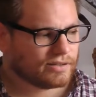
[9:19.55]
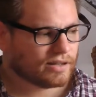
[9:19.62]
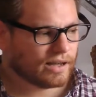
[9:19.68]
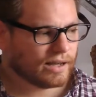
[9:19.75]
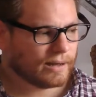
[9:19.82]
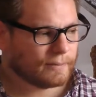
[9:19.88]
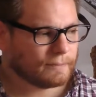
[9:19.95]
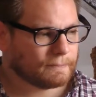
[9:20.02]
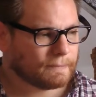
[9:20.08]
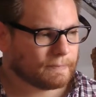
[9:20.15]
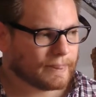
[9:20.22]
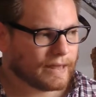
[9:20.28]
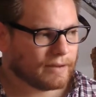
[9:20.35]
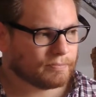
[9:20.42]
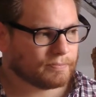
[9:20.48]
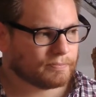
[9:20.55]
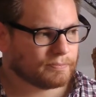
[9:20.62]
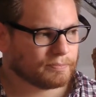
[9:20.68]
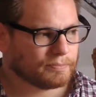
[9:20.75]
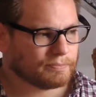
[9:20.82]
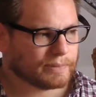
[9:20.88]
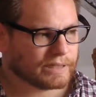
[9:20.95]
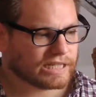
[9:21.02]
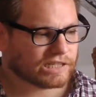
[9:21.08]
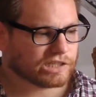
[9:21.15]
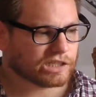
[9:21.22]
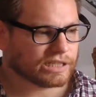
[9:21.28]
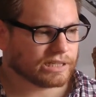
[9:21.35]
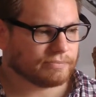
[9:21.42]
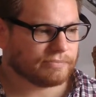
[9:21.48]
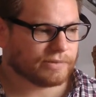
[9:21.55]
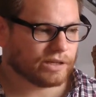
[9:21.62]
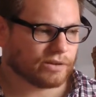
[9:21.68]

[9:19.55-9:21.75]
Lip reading: and potentially,